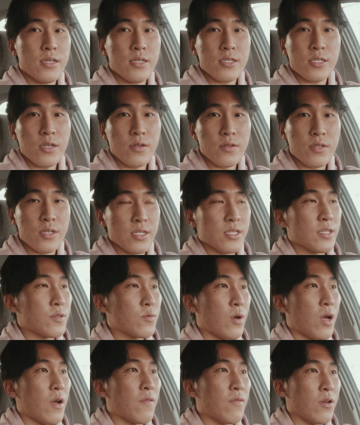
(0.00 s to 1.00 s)
So this is
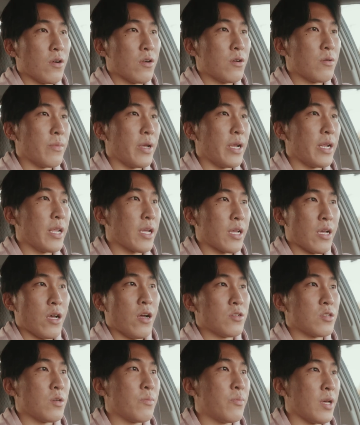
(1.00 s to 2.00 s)
what I've learned meeting
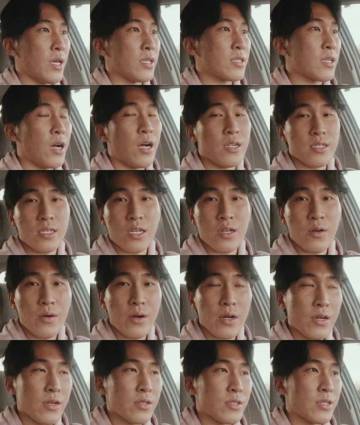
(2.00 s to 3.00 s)
100 plus content
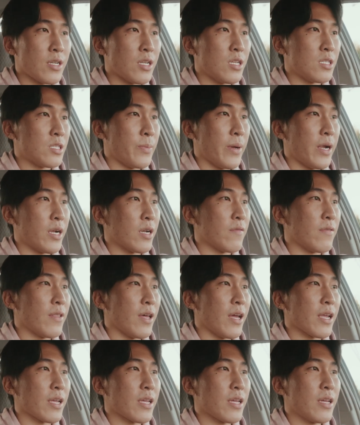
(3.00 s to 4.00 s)
creators in the span of
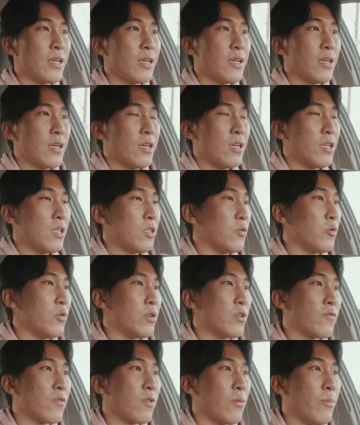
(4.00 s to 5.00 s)
like 3
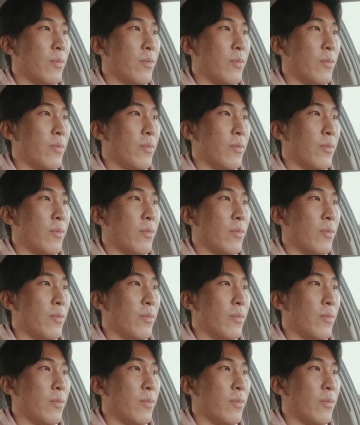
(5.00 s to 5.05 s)
to 4